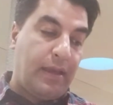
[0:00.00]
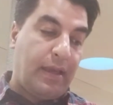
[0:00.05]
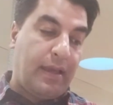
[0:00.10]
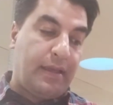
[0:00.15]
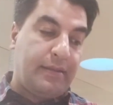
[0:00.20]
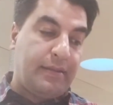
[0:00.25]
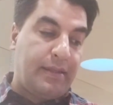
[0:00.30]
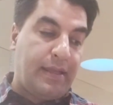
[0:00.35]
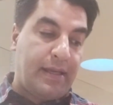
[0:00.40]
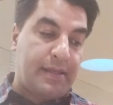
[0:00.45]

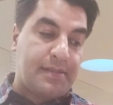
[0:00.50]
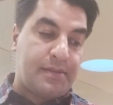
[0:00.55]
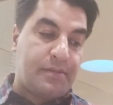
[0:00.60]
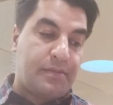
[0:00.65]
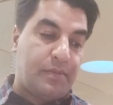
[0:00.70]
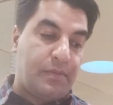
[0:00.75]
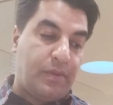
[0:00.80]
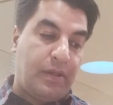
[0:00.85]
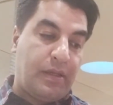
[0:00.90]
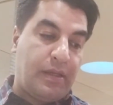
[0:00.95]
and that's
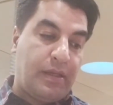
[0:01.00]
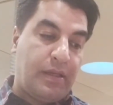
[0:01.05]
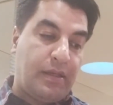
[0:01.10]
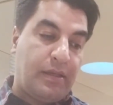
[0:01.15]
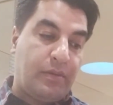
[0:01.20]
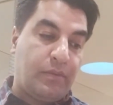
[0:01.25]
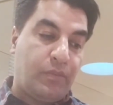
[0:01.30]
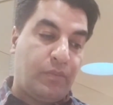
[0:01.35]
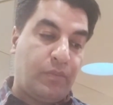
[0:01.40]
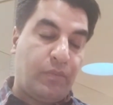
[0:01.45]

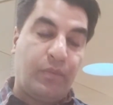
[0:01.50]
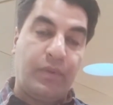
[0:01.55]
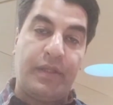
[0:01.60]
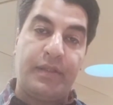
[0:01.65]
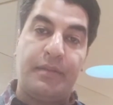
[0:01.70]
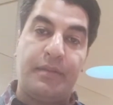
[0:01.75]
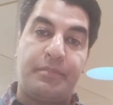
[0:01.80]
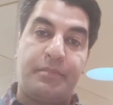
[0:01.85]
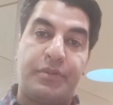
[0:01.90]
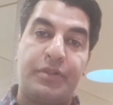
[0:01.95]
uh, when
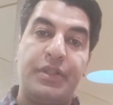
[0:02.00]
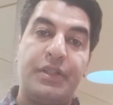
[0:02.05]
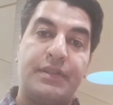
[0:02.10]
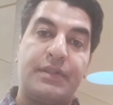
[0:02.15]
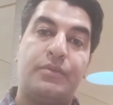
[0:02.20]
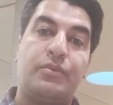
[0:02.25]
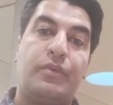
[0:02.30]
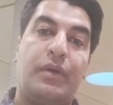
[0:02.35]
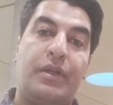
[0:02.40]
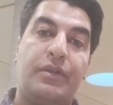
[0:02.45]
the
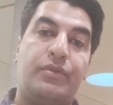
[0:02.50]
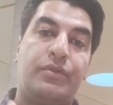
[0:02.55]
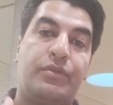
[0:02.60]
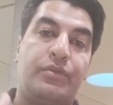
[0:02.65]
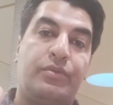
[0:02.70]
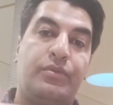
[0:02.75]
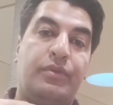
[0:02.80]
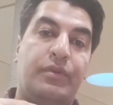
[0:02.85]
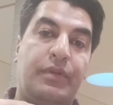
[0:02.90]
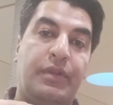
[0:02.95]
priest went
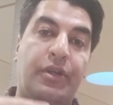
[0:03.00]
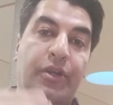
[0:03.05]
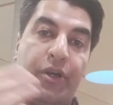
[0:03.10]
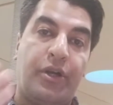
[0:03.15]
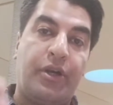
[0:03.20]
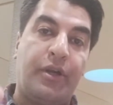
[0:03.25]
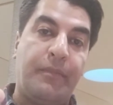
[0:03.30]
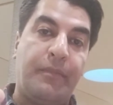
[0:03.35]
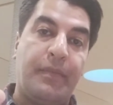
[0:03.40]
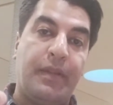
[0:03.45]

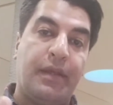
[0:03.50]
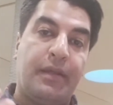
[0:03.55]
there,